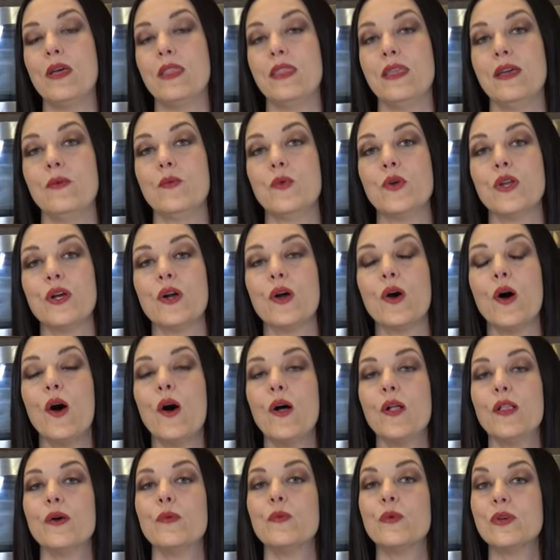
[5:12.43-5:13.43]
and they wouldn't
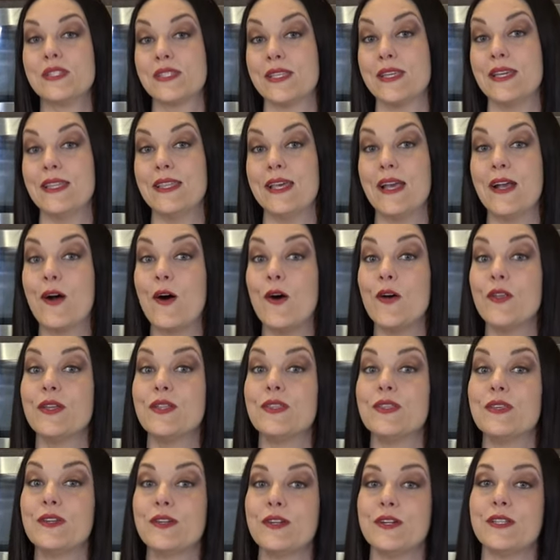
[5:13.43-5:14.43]
call it whiskey, they called
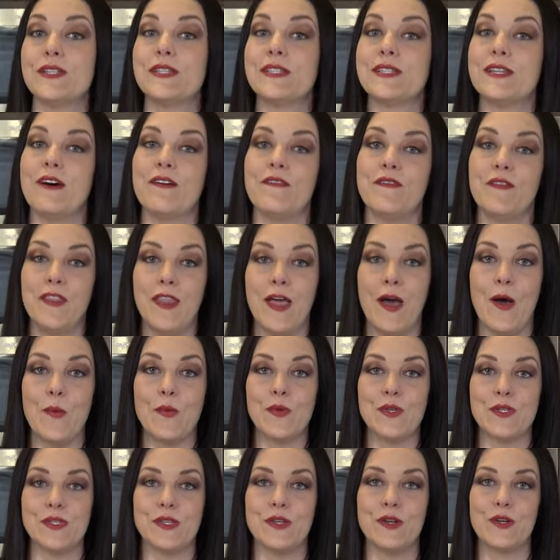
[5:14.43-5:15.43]
it the good stuff, and that
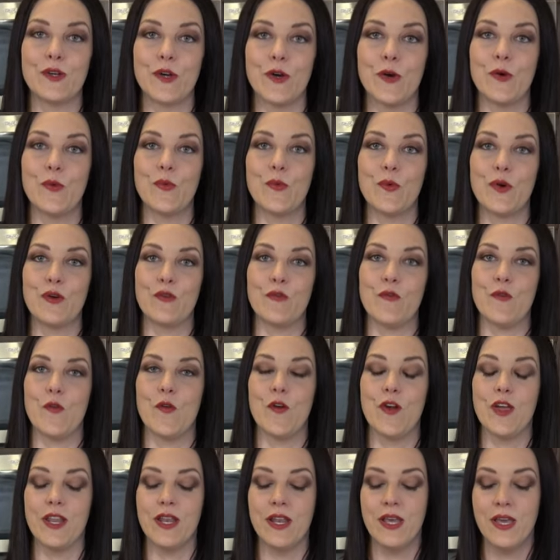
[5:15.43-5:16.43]
was their code word
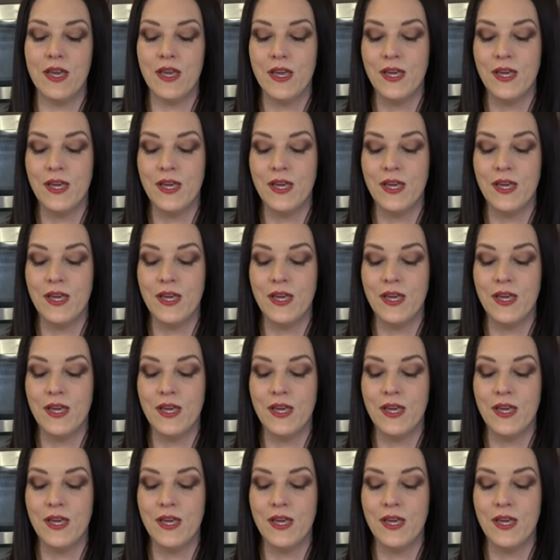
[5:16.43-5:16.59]
for it.